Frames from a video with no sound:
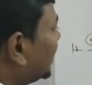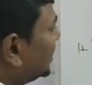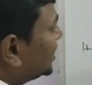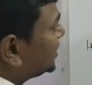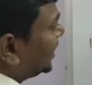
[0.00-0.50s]

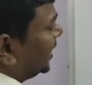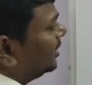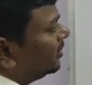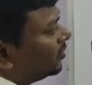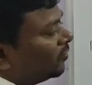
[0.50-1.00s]

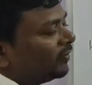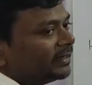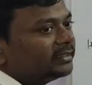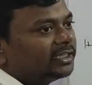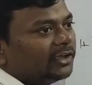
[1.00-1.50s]
understand,
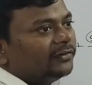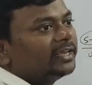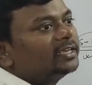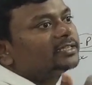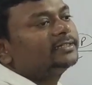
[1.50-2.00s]
one
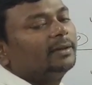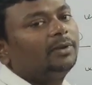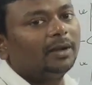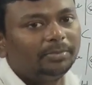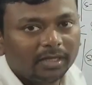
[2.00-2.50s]
theory is
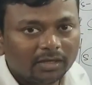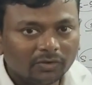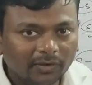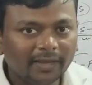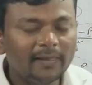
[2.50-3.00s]
developed.
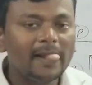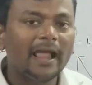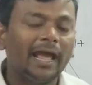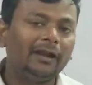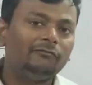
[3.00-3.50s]
Okay.
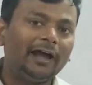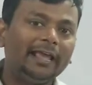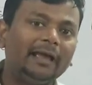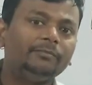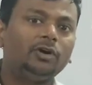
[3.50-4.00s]
And why
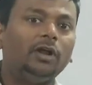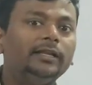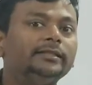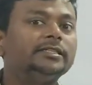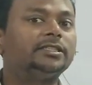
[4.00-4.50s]
I am
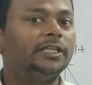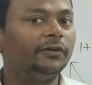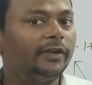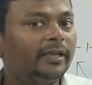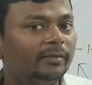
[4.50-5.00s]
calling this
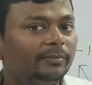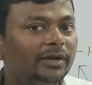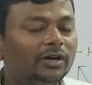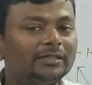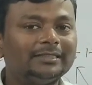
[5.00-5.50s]
theory?
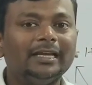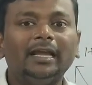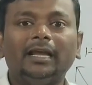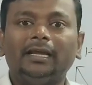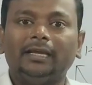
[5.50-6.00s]
Because
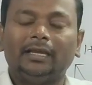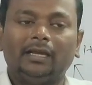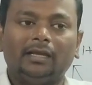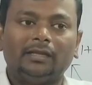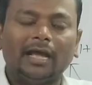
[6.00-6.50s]

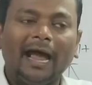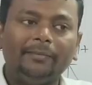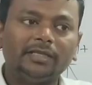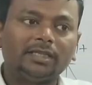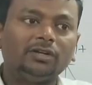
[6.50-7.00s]

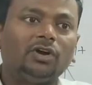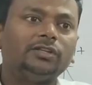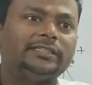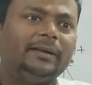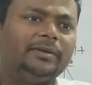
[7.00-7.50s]
hybridization
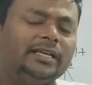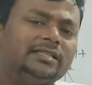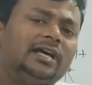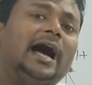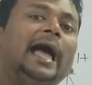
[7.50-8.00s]
concept
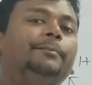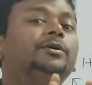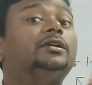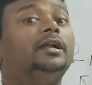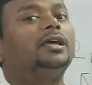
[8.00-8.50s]
is a
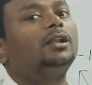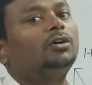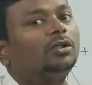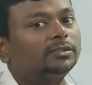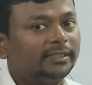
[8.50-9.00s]
hypothetical
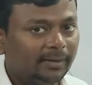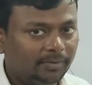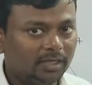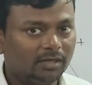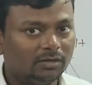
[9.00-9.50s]

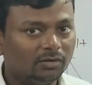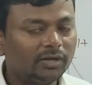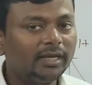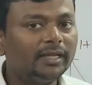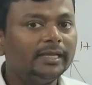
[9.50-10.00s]
concept.
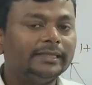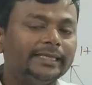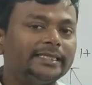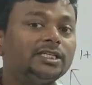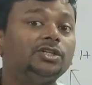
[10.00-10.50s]
Okay.
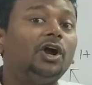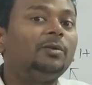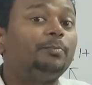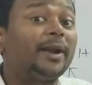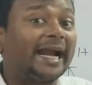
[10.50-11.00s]
This is
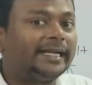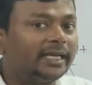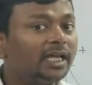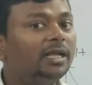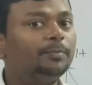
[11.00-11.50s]
not
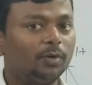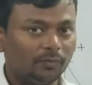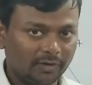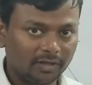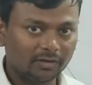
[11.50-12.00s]
practically
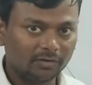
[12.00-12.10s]
proved.